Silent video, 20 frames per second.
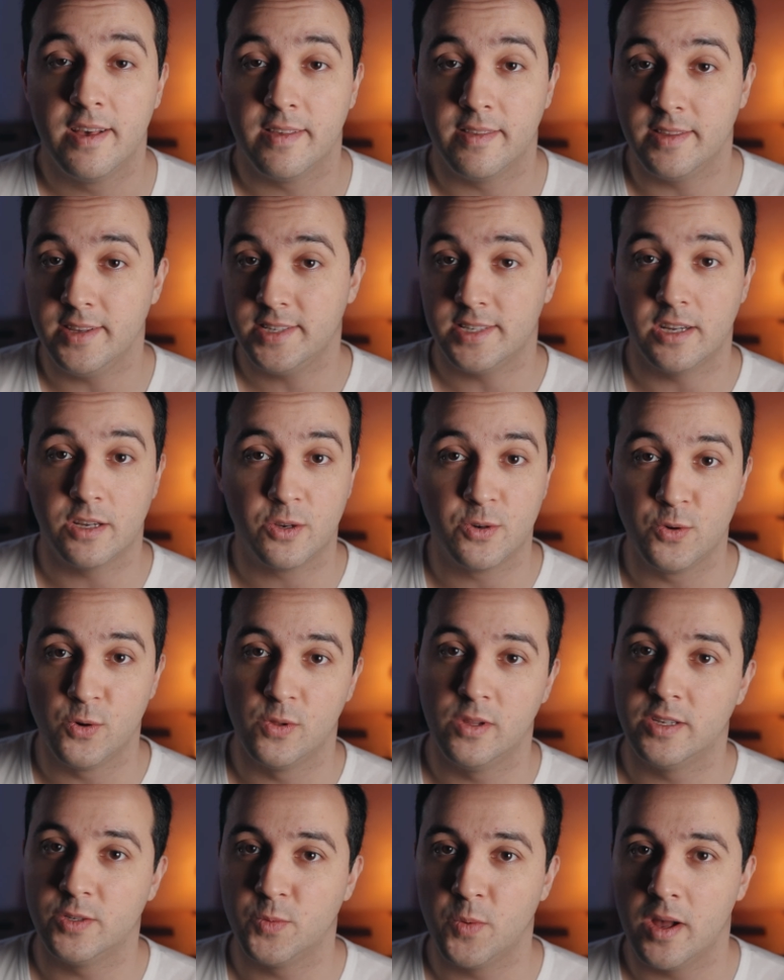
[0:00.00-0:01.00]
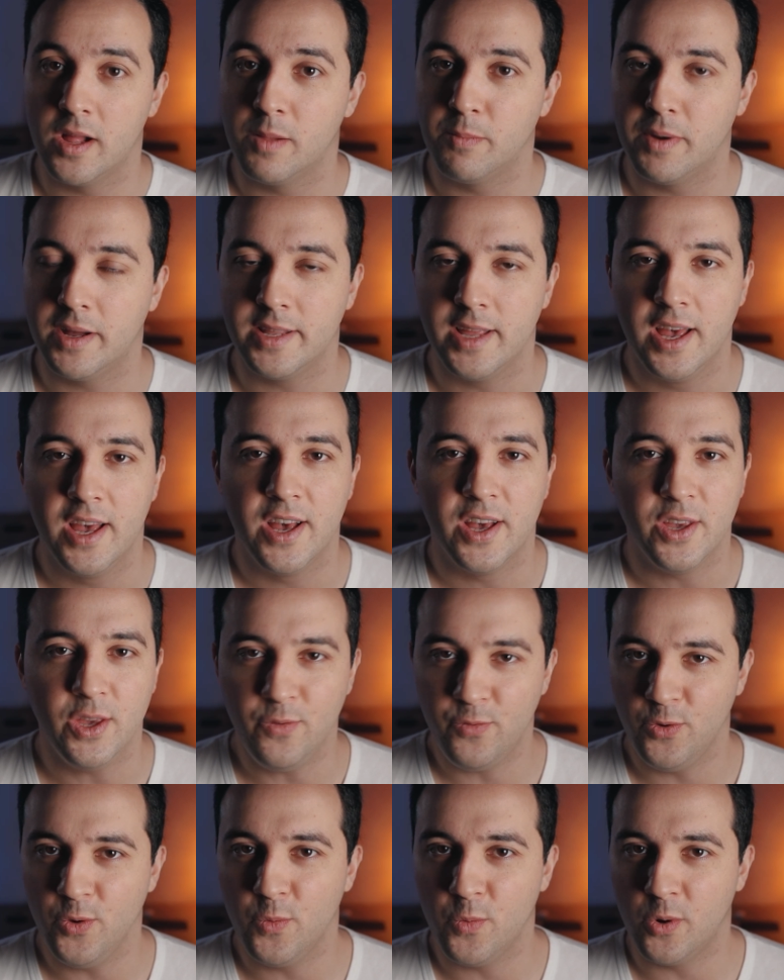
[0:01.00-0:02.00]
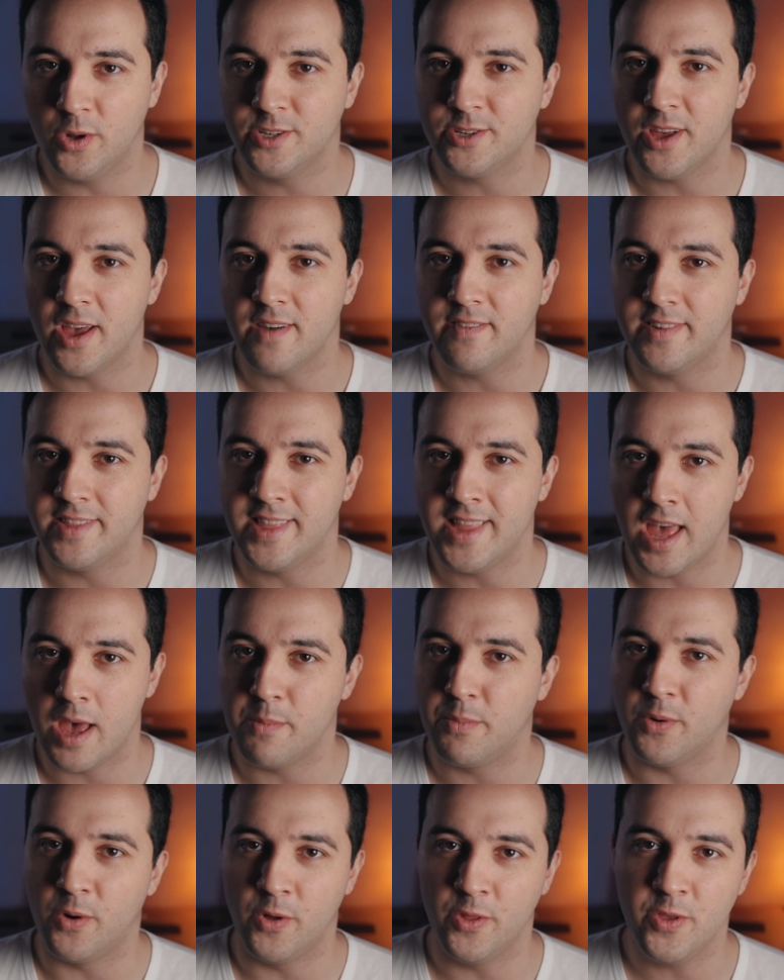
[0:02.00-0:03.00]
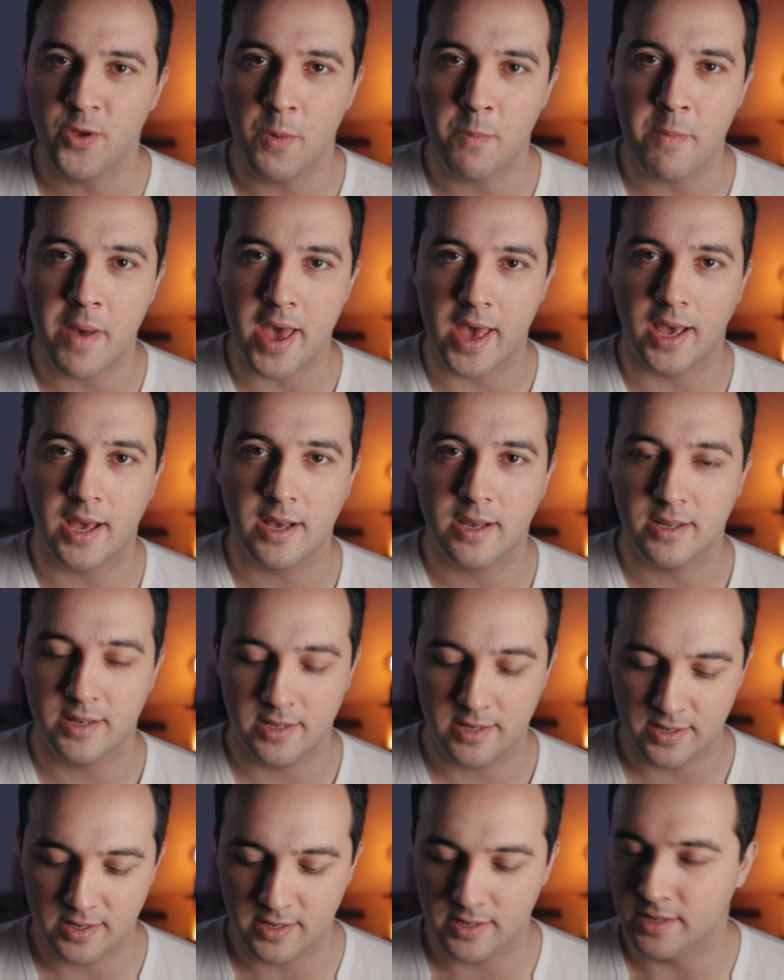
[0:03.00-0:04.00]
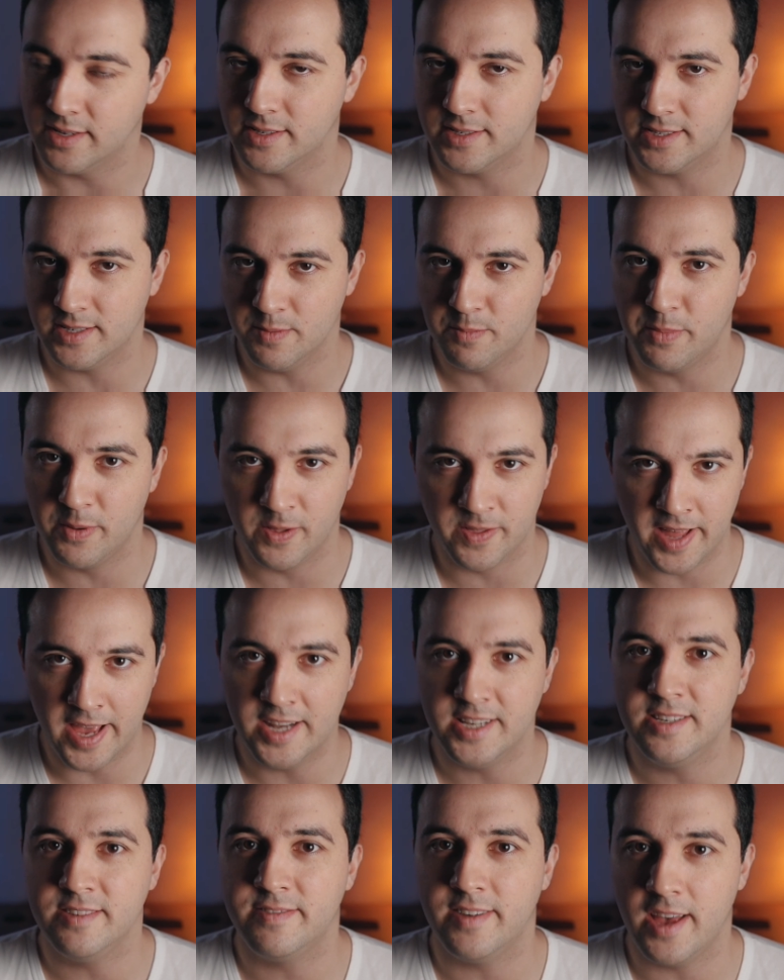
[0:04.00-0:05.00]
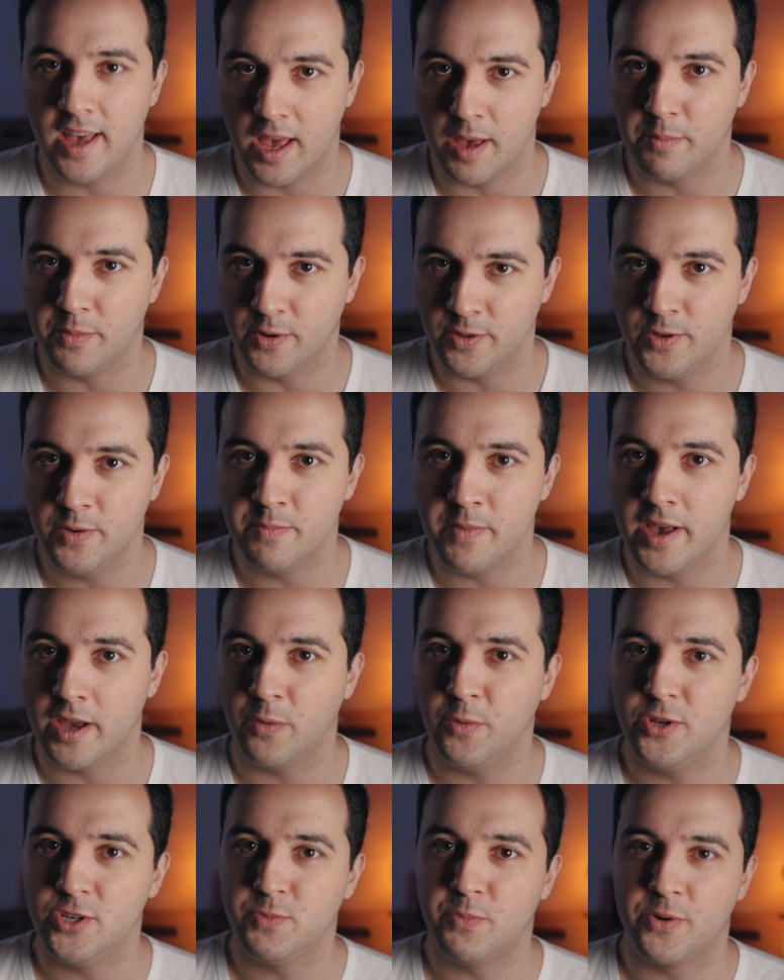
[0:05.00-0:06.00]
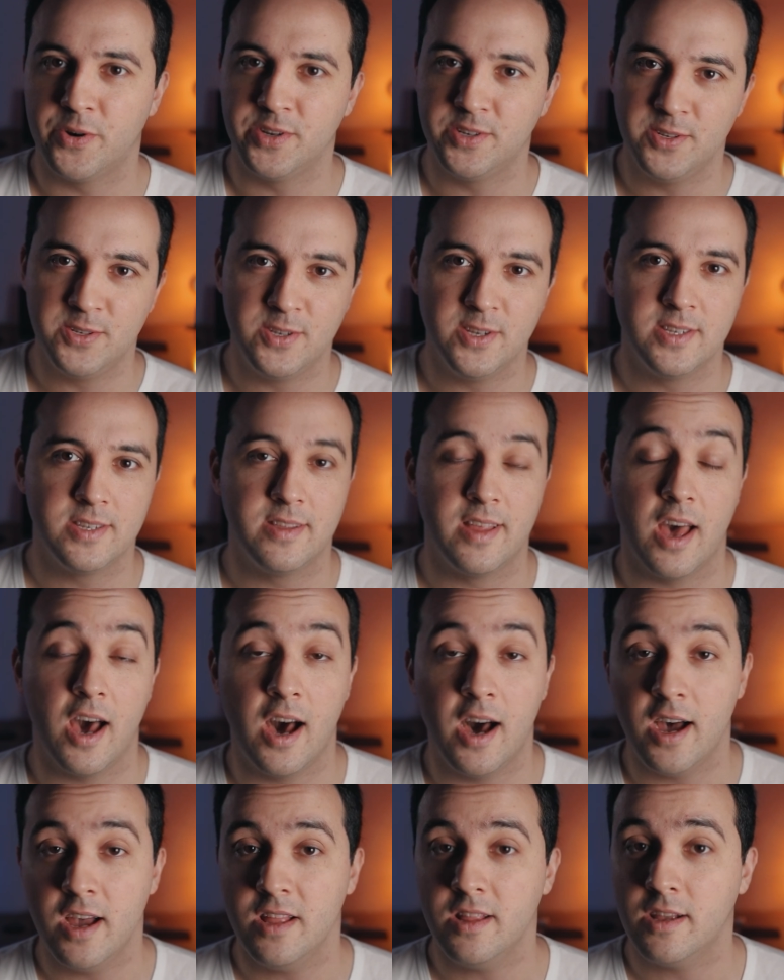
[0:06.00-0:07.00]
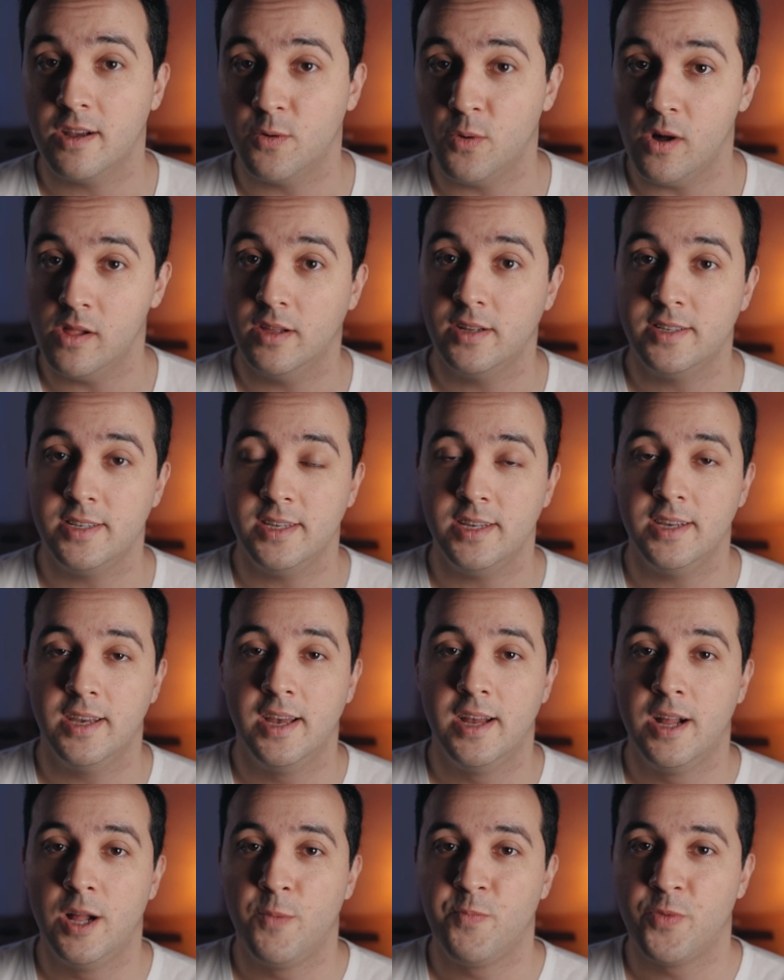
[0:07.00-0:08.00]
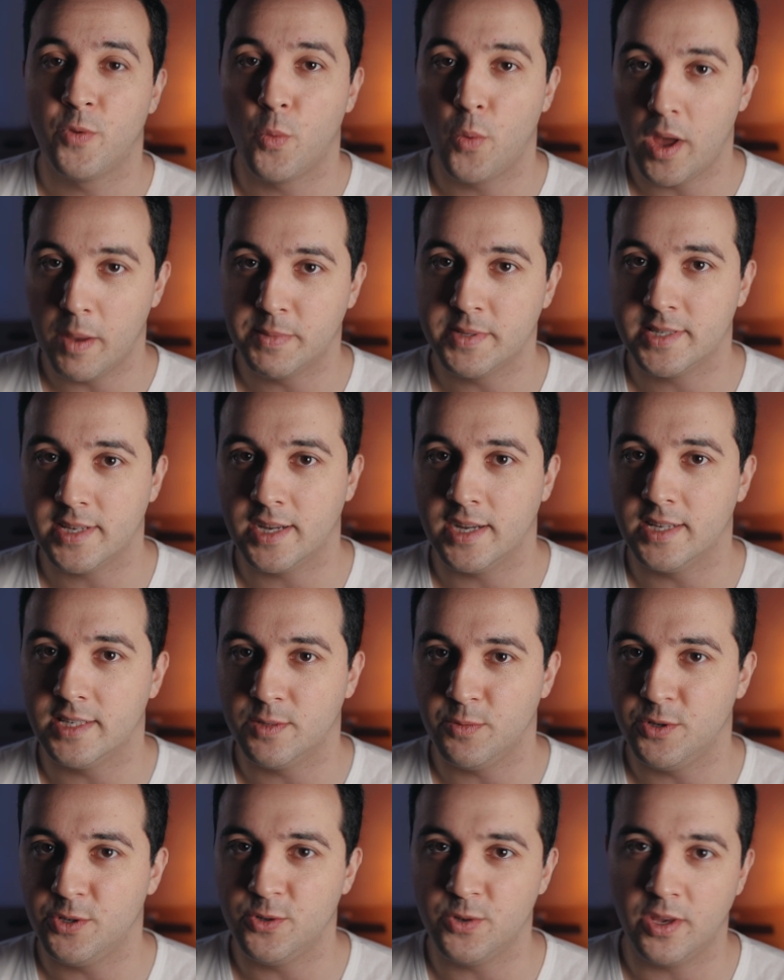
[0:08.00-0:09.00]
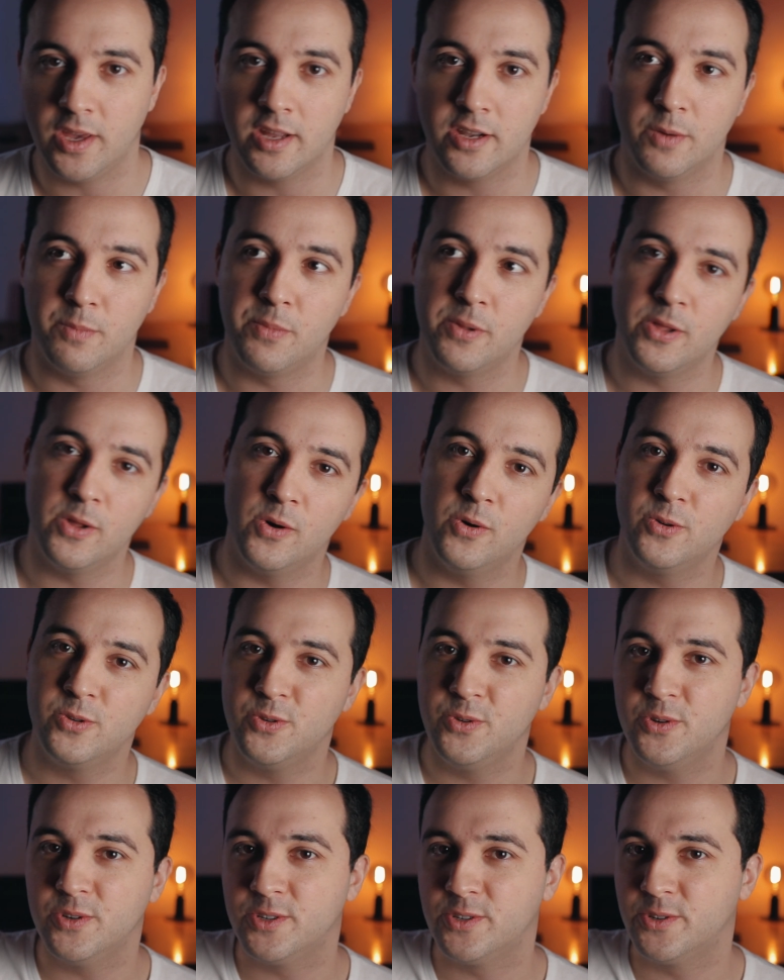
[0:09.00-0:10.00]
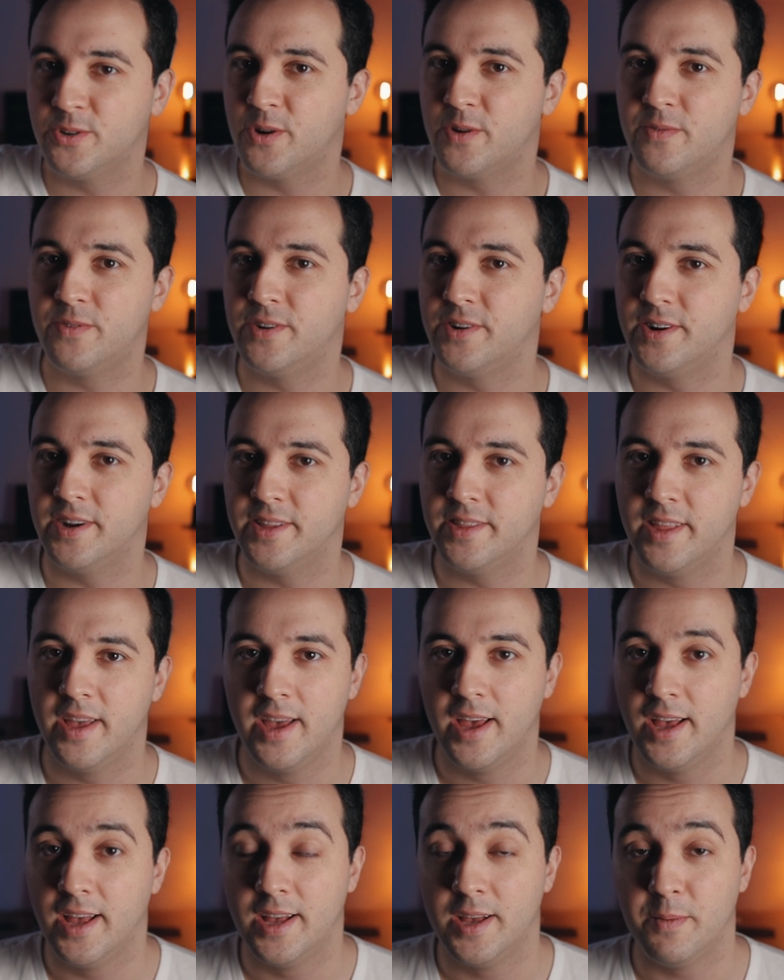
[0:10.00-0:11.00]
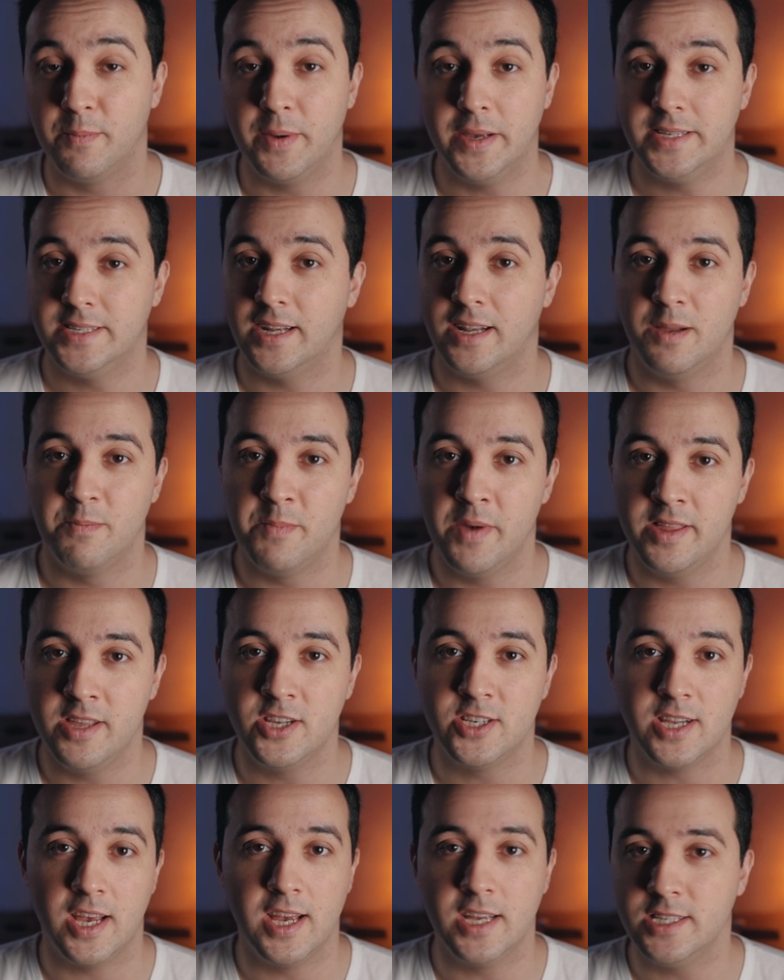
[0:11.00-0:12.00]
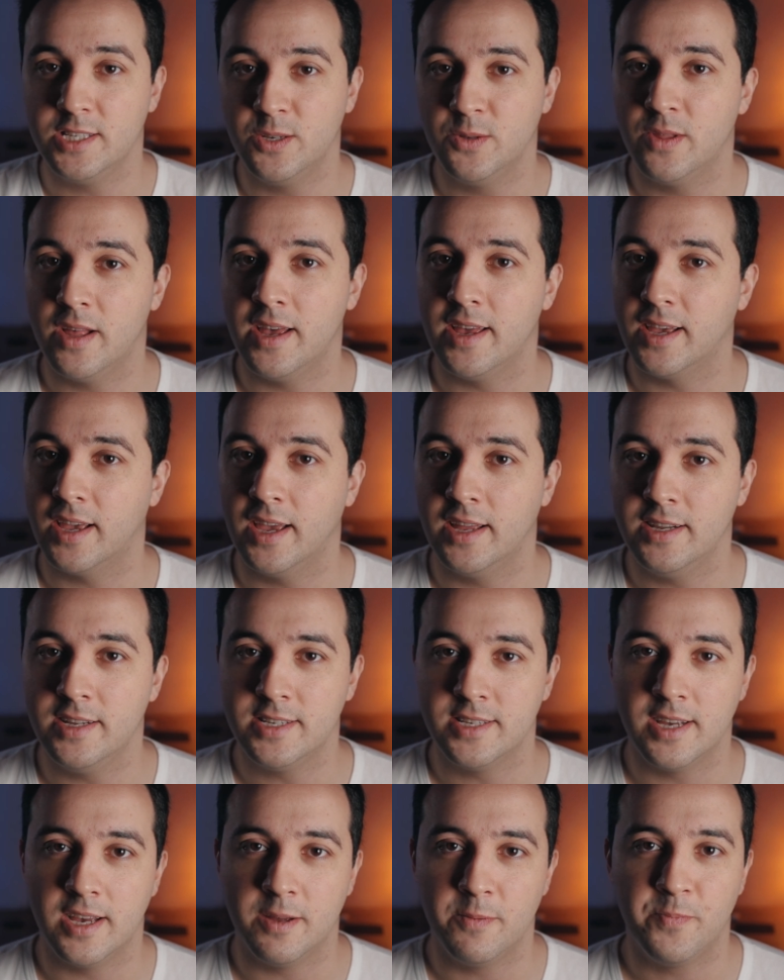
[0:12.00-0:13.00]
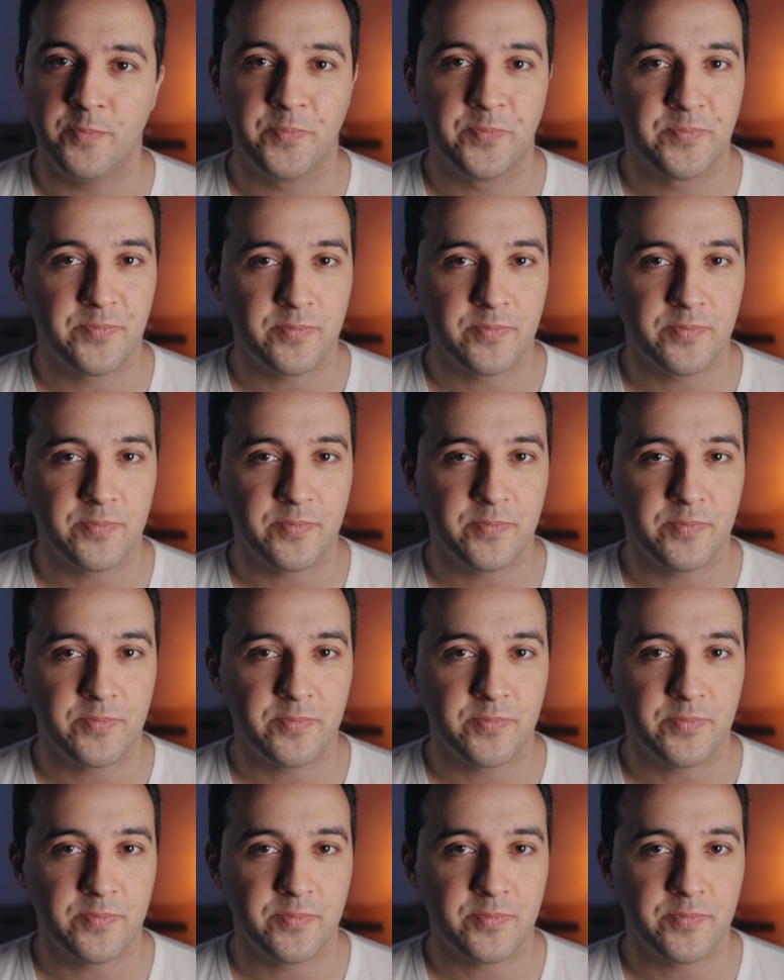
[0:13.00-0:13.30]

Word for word: These are cool as well, but if you want to have an app on your Mac, simple native app on your Mac, which produces the high quality websites, which you can upload to your server and basically manage as you like anytime,